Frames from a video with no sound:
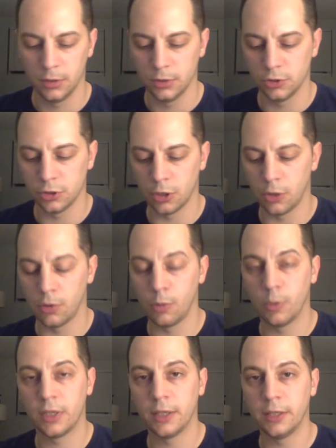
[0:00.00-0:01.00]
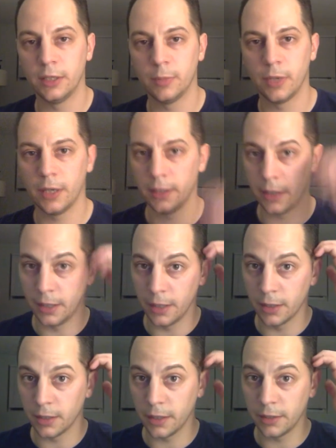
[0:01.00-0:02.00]
So I went on eBay
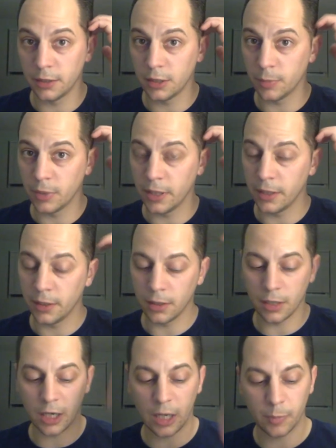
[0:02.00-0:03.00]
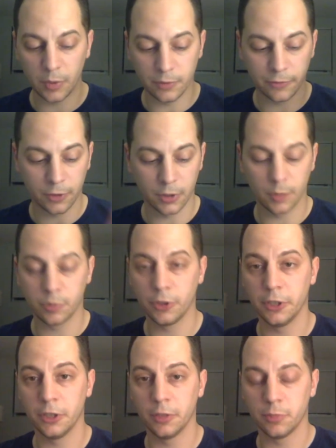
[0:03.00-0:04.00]
and ended up getting a copy for a
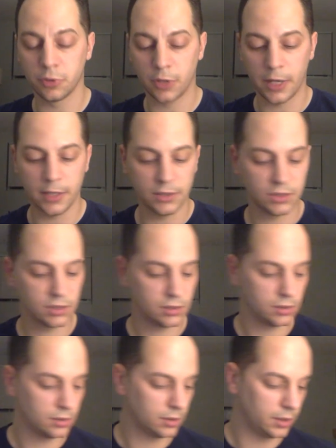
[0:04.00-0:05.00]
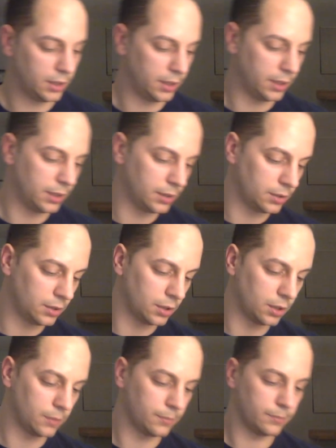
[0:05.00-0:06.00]
pretty good price, and
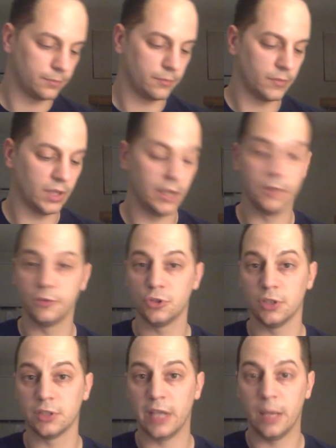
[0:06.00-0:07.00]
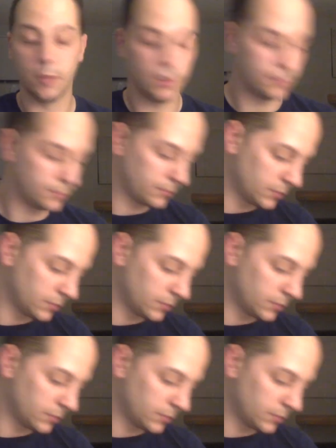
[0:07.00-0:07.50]
it just came in.